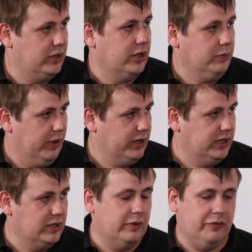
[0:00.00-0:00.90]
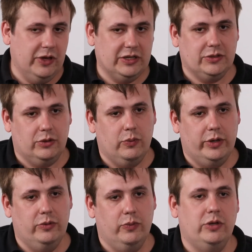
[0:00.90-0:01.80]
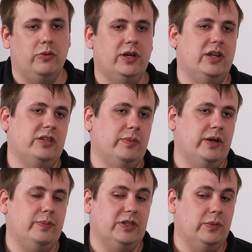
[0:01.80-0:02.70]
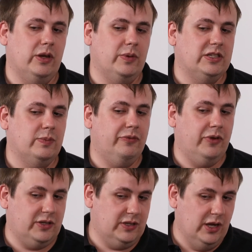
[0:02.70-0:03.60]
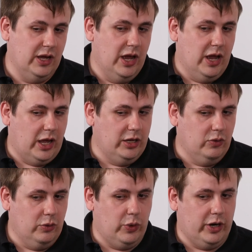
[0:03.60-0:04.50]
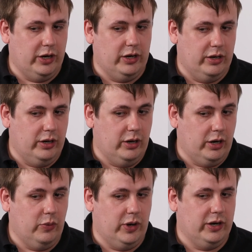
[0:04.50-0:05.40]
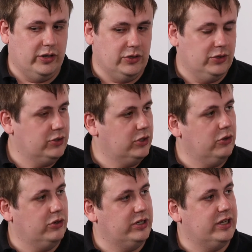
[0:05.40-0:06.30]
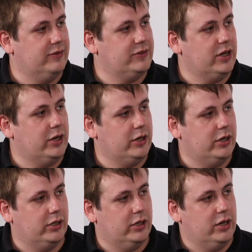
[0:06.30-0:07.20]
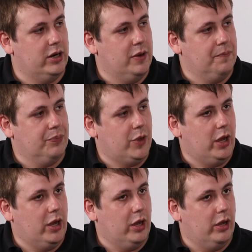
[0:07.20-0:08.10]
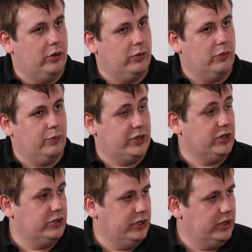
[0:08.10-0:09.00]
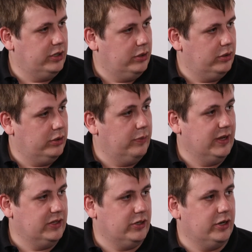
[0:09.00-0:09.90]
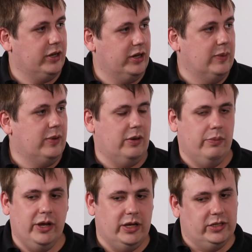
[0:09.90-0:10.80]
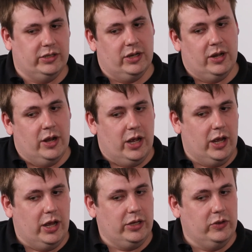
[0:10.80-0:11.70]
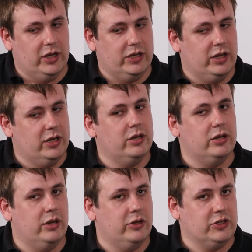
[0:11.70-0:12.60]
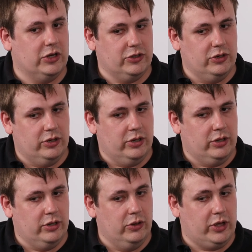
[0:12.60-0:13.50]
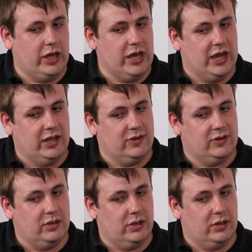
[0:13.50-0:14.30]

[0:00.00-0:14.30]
that might need to be fixed, or when you realize there might be something that needs to be fixed, and you are aware that your security devs are potentially the biggest target, and keep that in mind, you can then start looking at